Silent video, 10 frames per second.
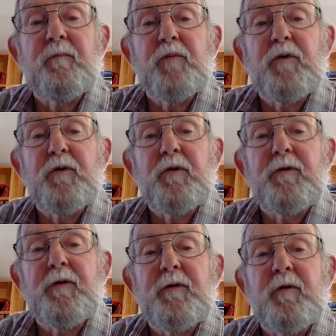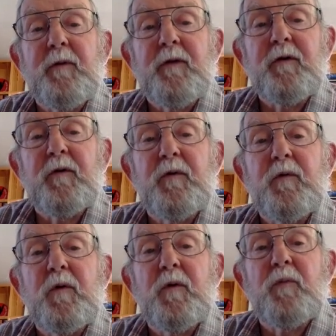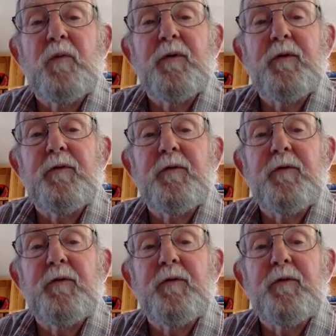pretty good, that no matter who appointed